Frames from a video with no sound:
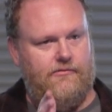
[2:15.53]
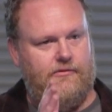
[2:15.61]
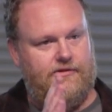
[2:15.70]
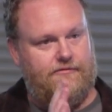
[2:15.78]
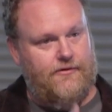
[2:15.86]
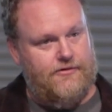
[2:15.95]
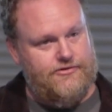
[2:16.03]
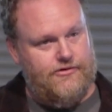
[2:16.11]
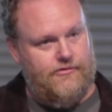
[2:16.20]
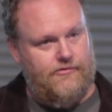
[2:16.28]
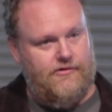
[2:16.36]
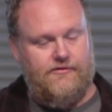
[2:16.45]
with
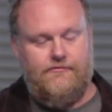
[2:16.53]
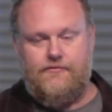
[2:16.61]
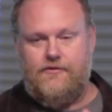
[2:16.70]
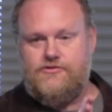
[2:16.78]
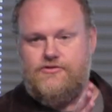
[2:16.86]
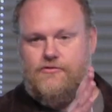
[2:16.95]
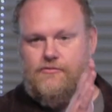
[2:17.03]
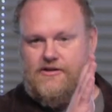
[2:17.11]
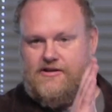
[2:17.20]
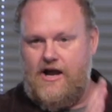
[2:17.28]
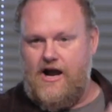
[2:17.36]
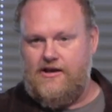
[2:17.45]
virtue and virtue
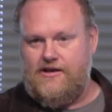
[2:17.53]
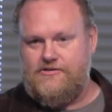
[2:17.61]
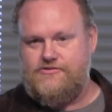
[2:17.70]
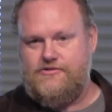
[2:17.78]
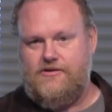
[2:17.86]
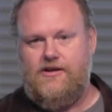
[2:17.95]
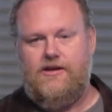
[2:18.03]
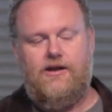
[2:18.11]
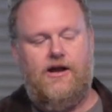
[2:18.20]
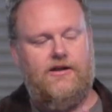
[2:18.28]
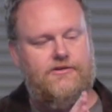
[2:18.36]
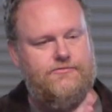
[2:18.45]
with knowledge
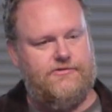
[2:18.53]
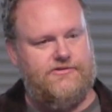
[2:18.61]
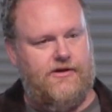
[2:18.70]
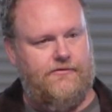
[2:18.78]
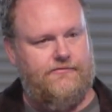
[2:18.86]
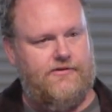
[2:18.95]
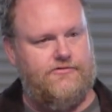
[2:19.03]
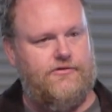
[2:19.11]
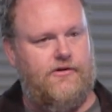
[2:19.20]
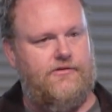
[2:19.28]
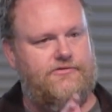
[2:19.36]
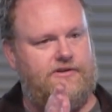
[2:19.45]
Knowledge with self control,